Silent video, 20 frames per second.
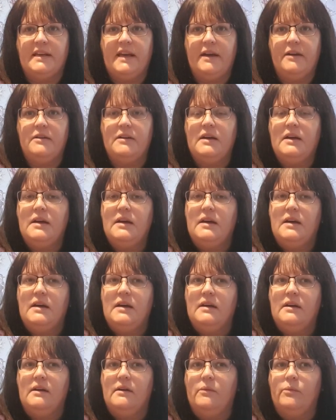Now,
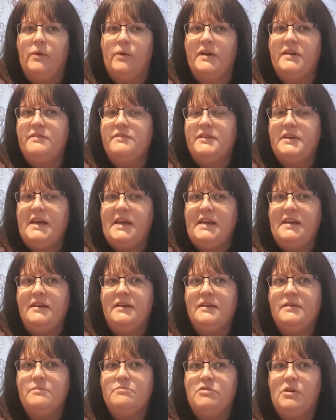one of the
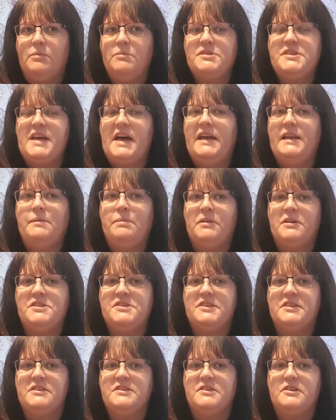problems that any plus
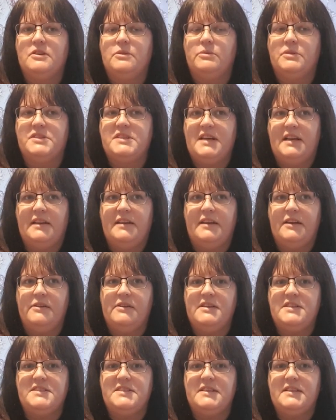size girl will tell you
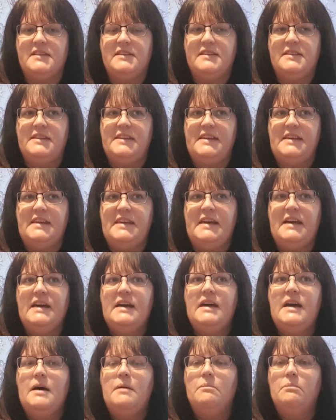is that the
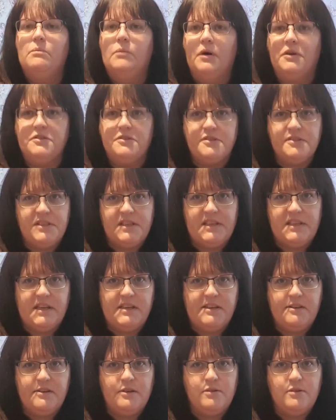models that they
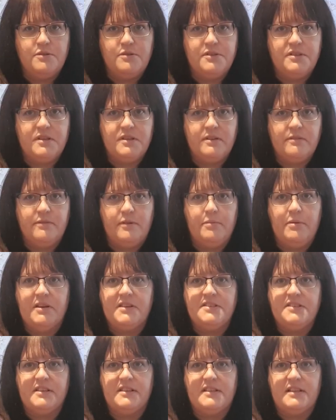use for
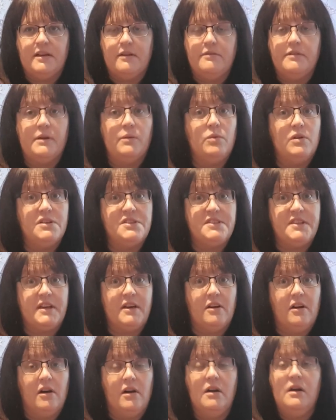plus size clothing, whilst they
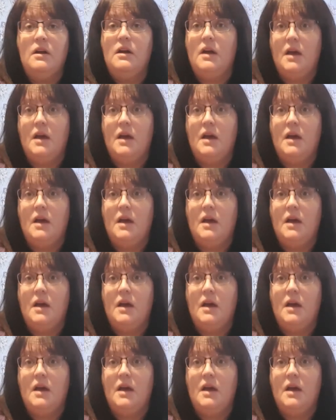are